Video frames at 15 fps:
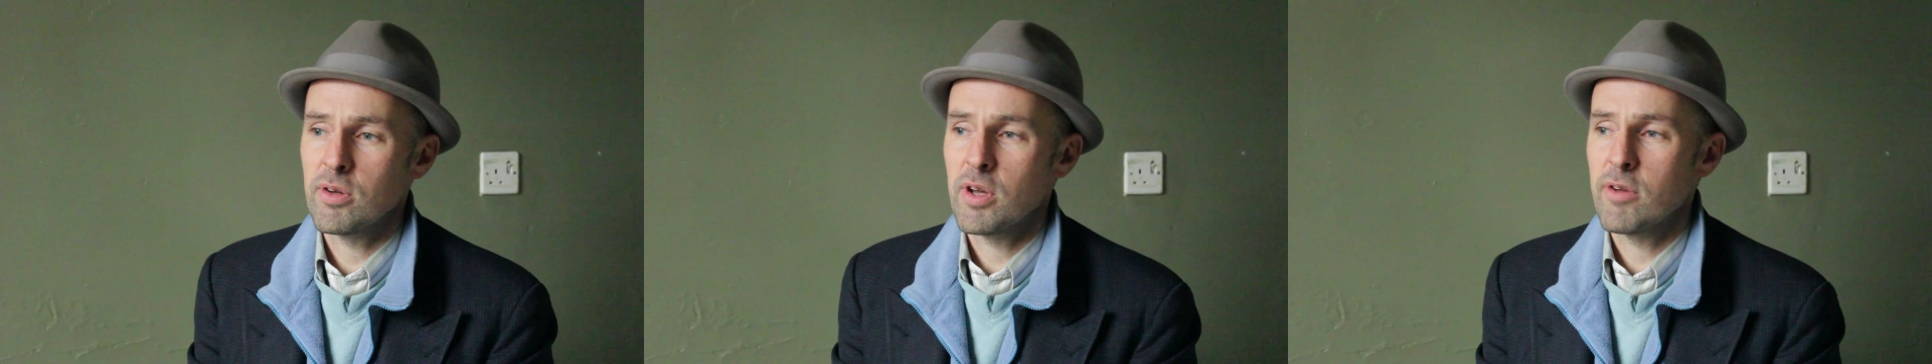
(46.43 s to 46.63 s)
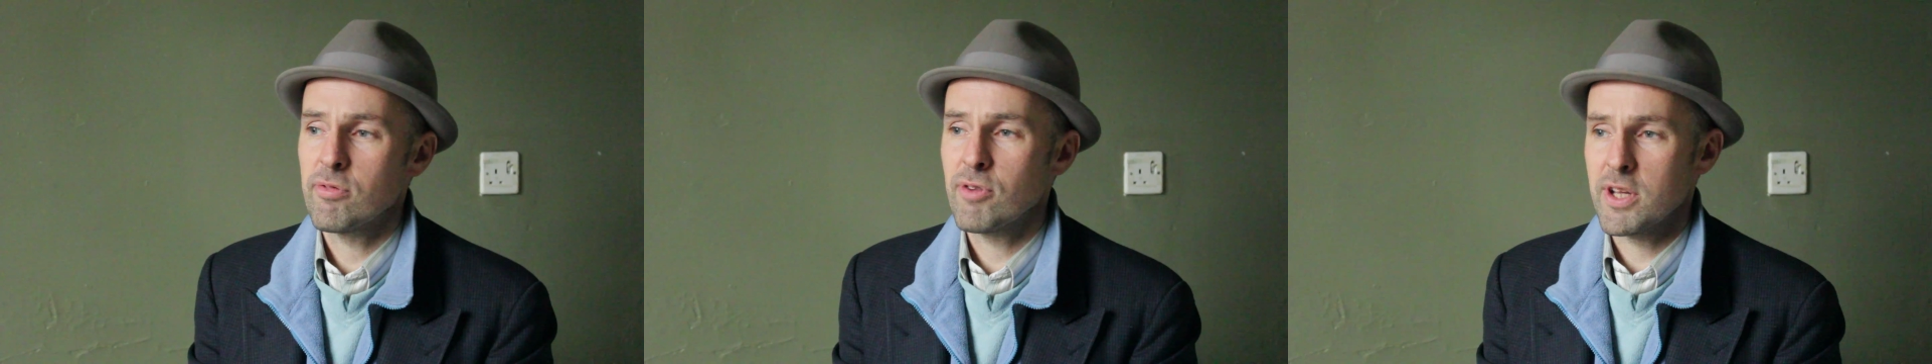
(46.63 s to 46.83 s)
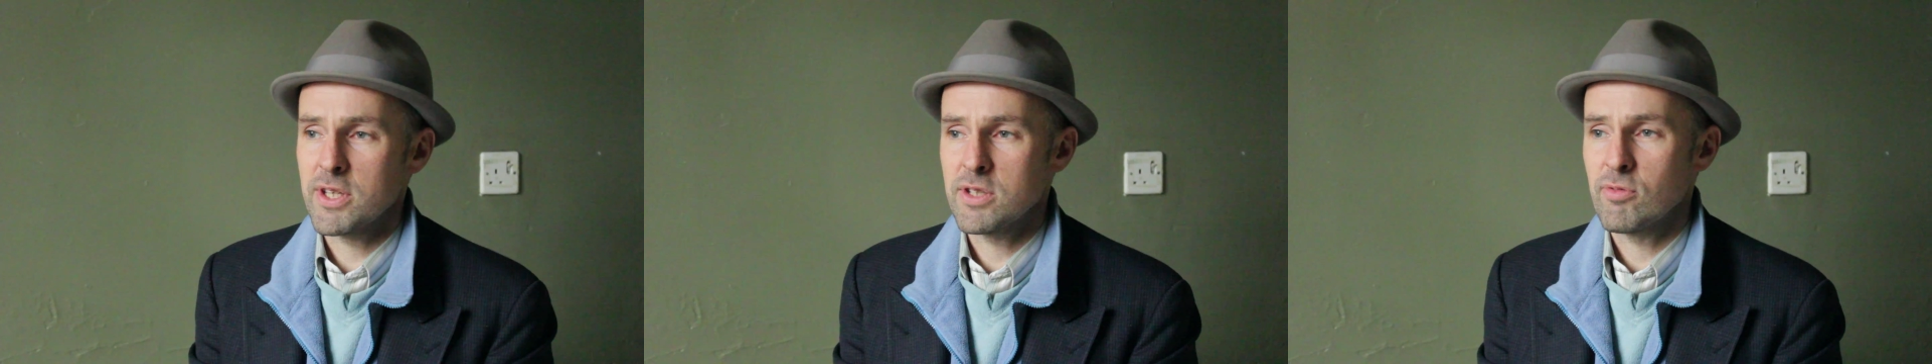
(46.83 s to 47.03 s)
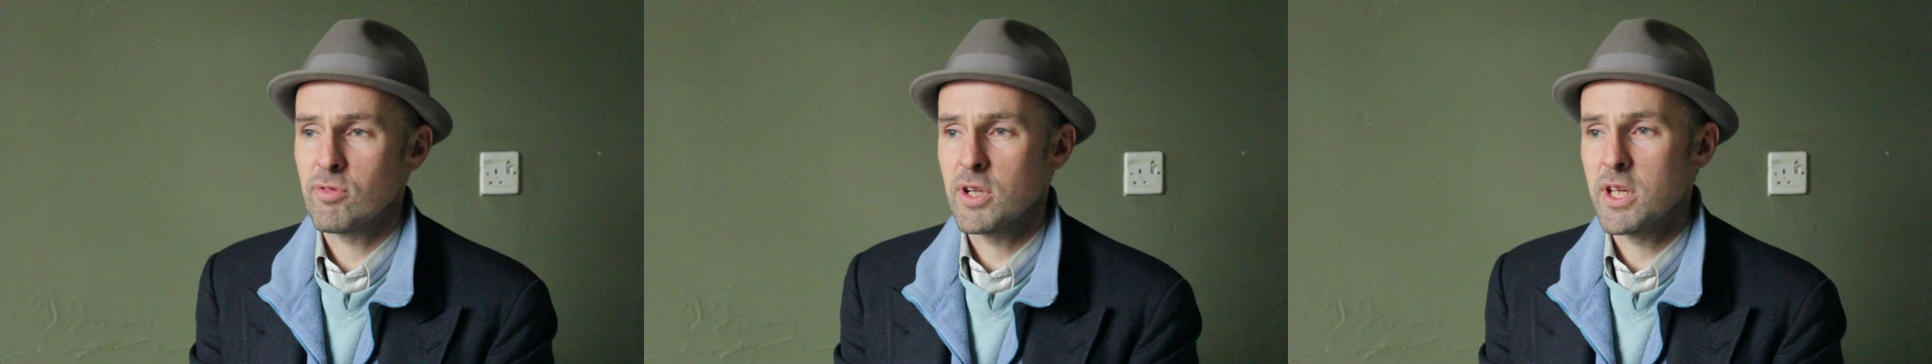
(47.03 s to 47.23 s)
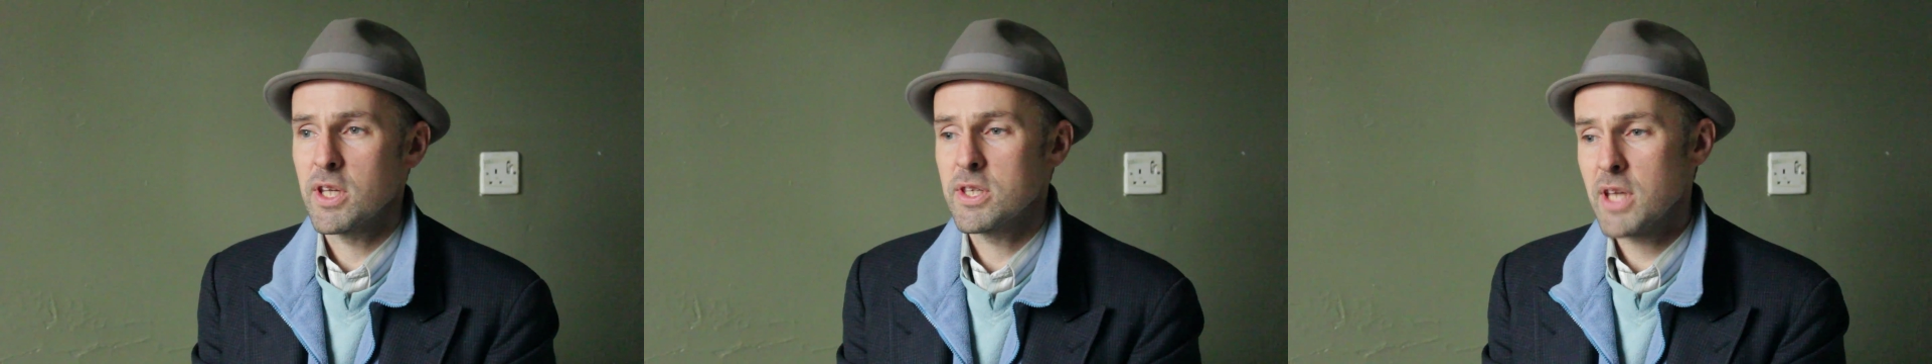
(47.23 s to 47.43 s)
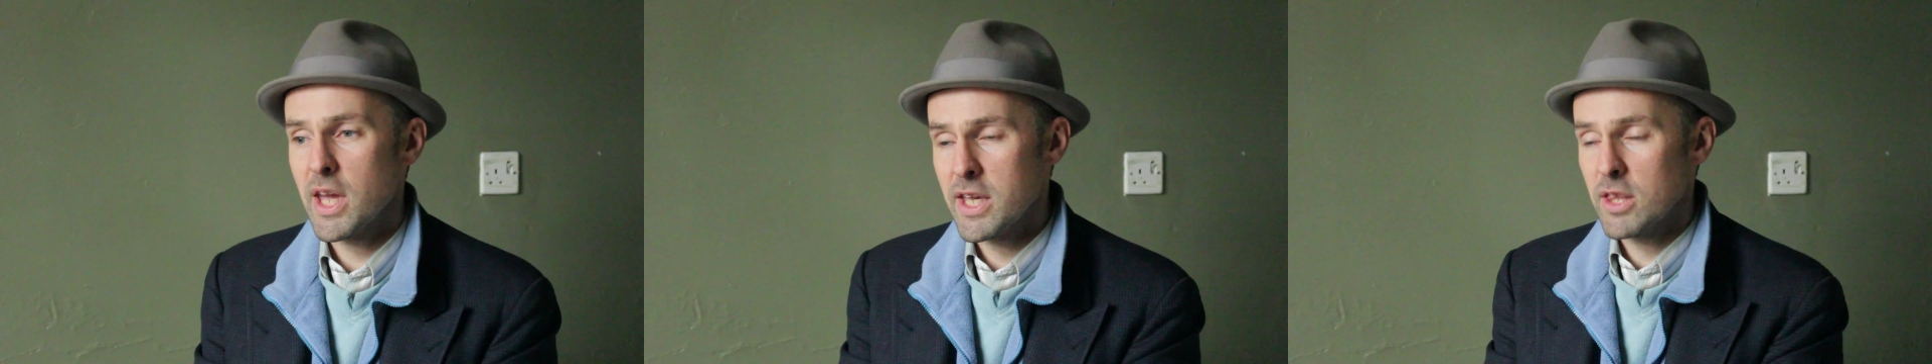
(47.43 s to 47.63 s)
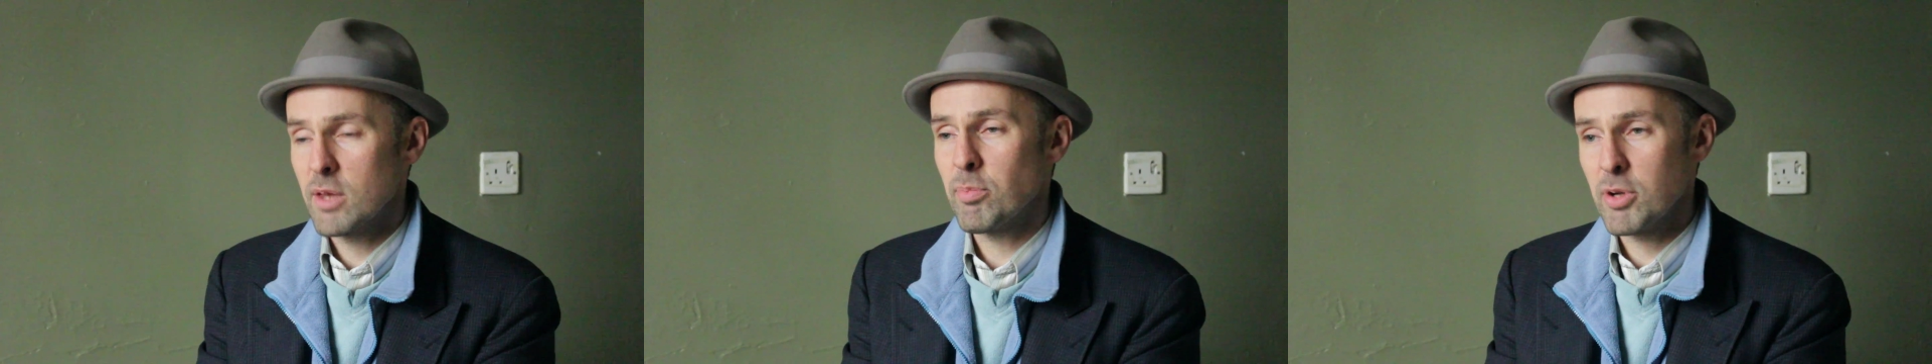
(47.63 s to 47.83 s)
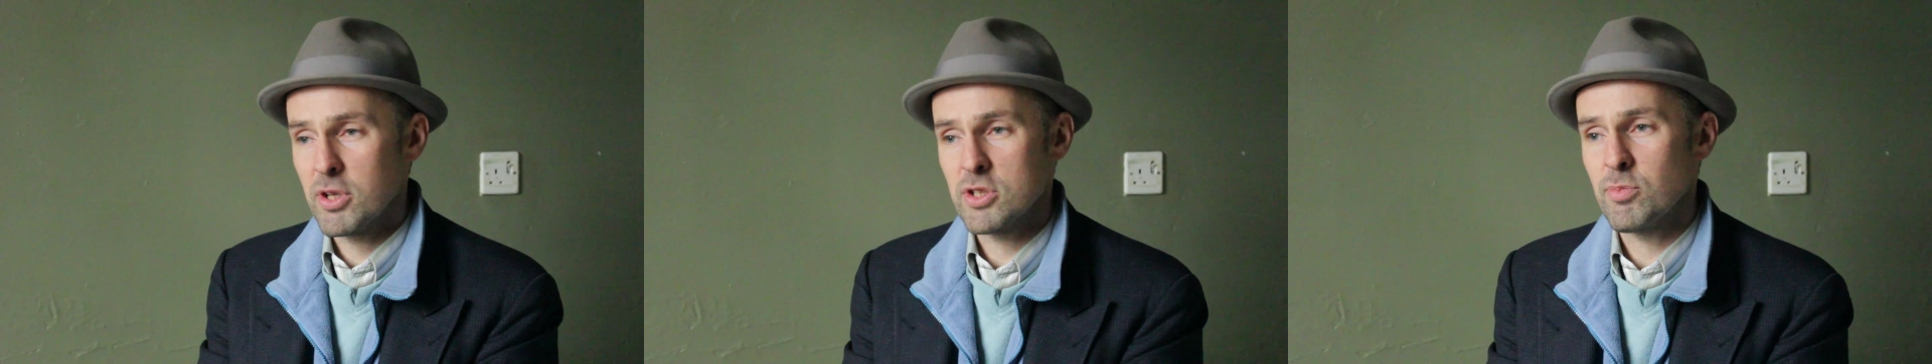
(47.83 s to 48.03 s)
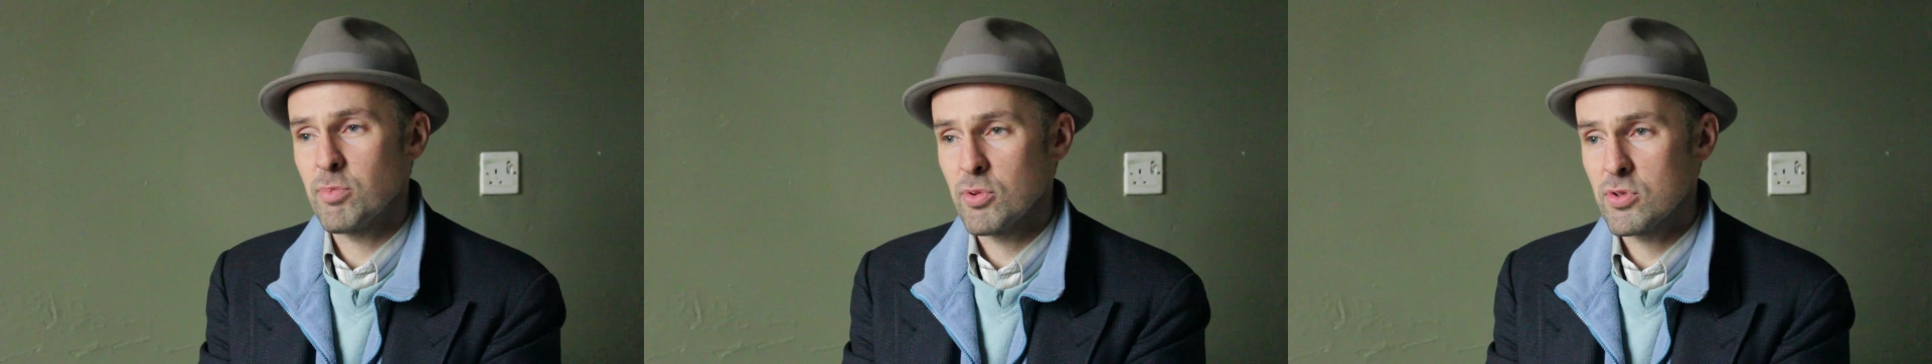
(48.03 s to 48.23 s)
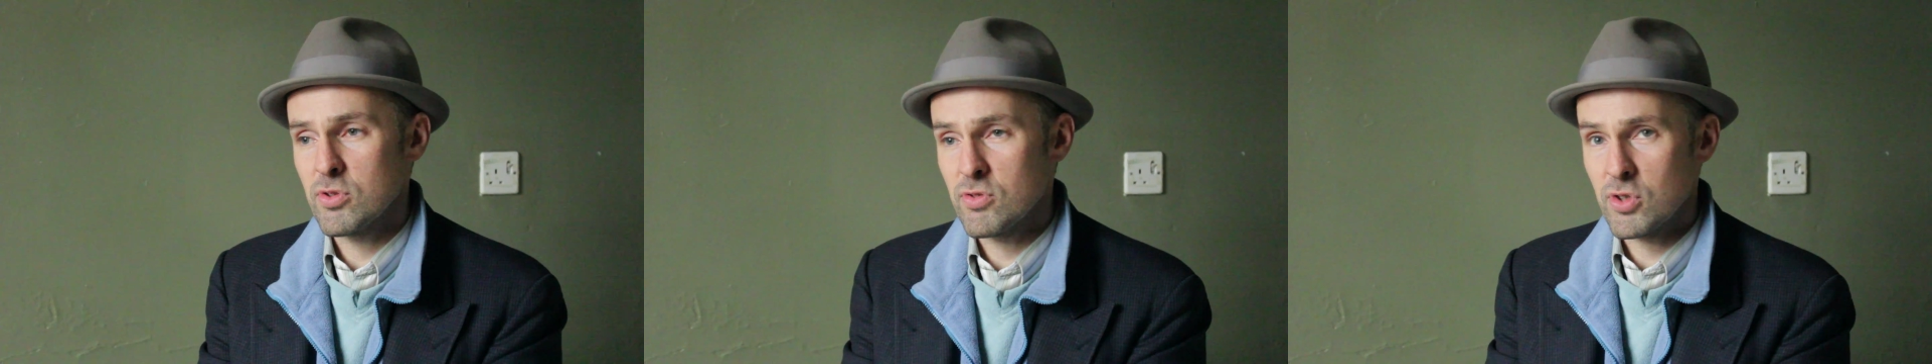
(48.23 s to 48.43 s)
effectively take the
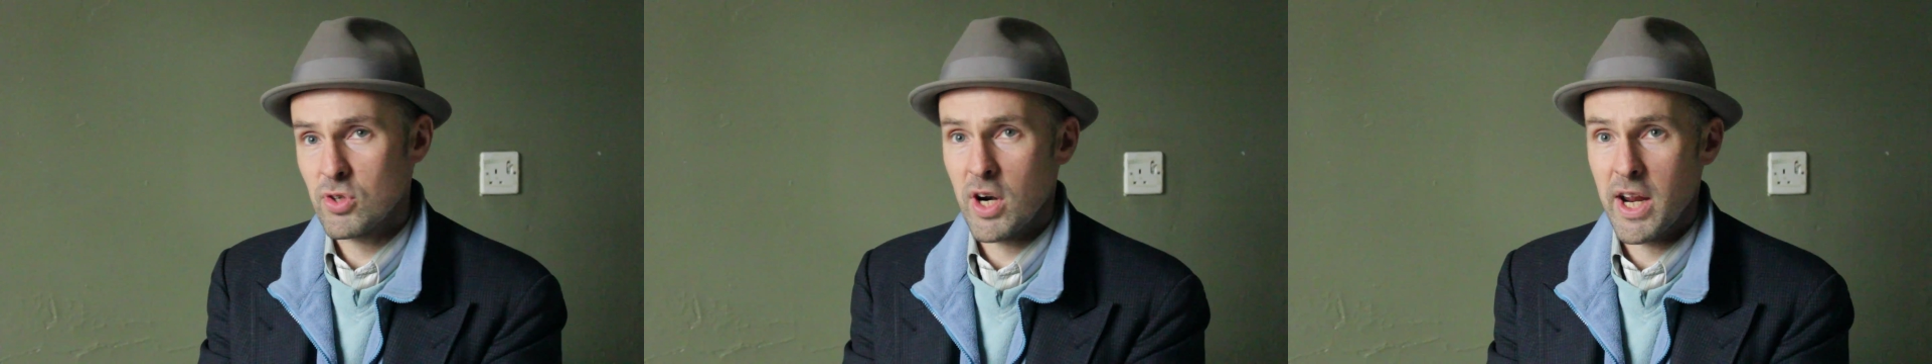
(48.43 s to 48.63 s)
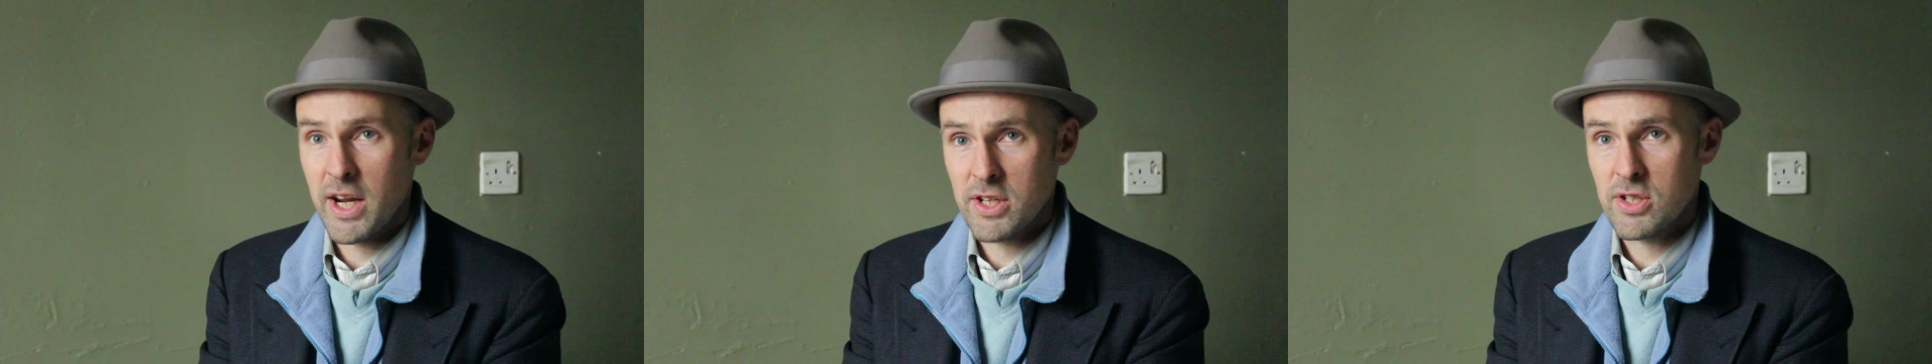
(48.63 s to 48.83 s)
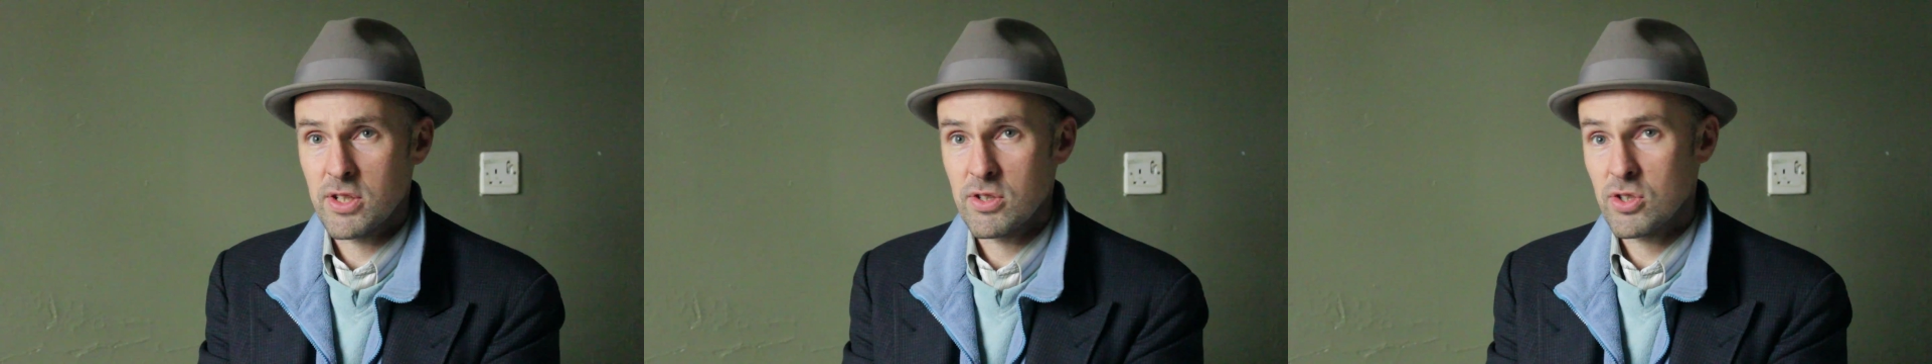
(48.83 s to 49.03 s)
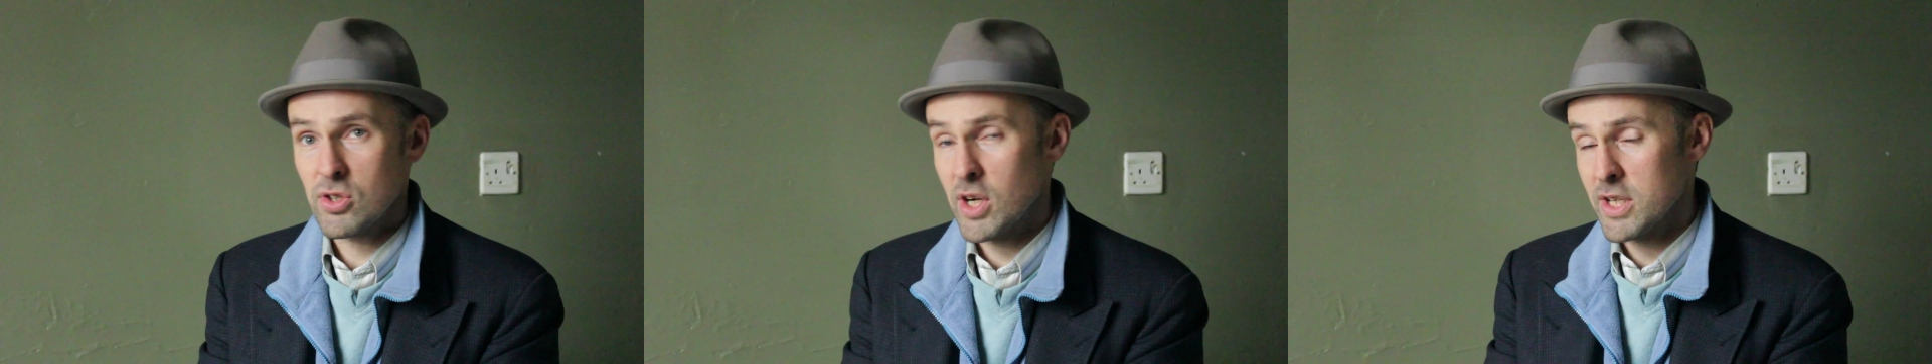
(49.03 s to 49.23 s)
principles of Scratch